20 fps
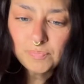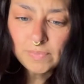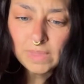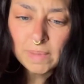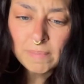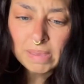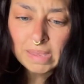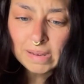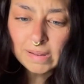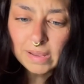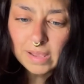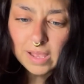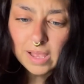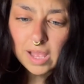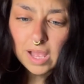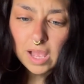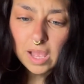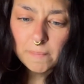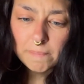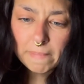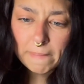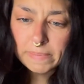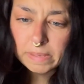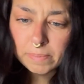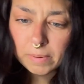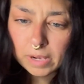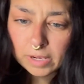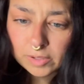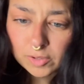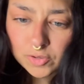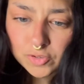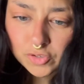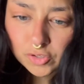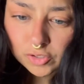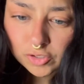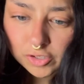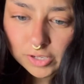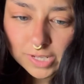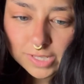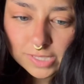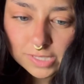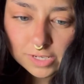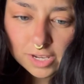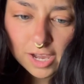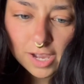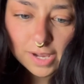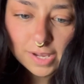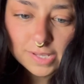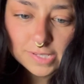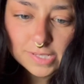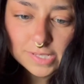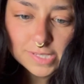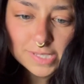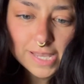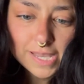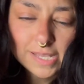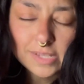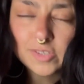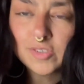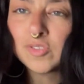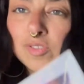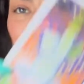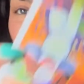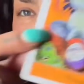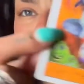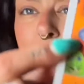I mean, maybe upon closer look, it's not, because it's like, do these